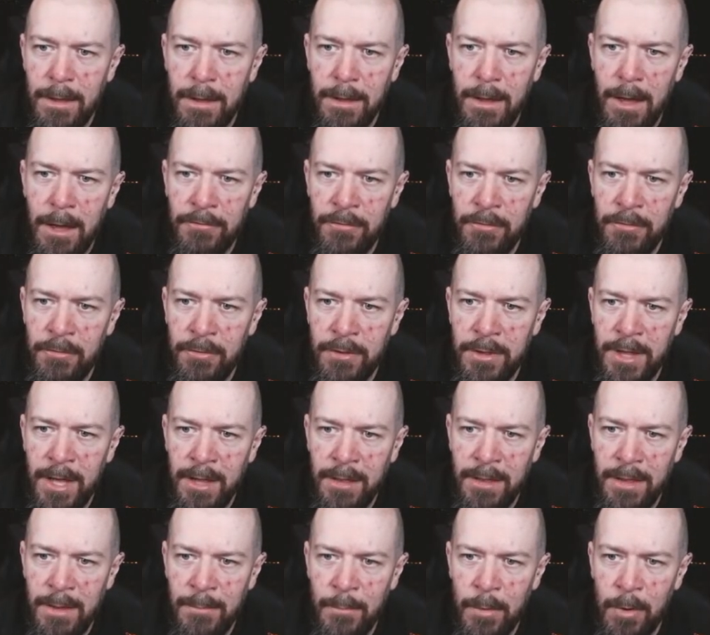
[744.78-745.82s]
After doing
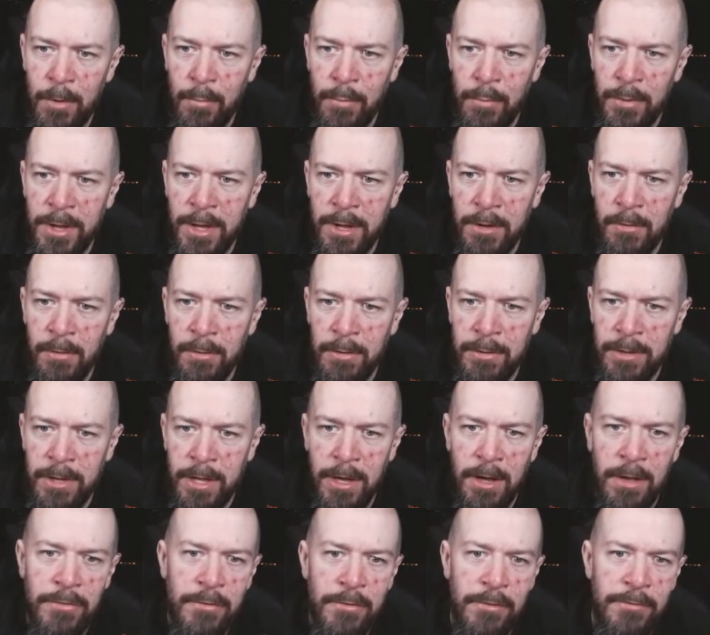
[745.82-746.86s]
that, I'm opening all the
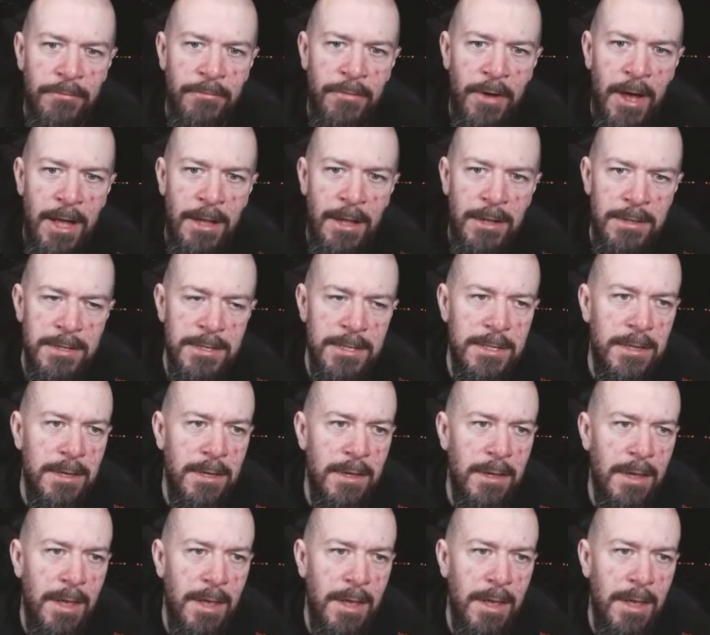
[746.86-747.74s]
other files,